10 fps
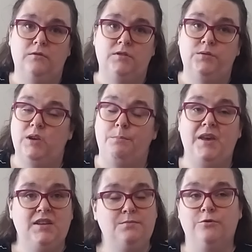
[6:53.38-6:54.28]
doing a
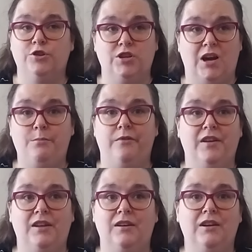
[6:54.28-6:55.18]
piss poor job of
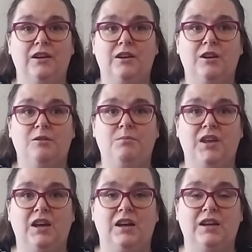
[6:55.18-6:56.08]
it
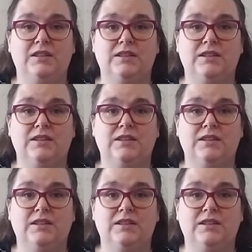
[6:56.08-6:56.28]
because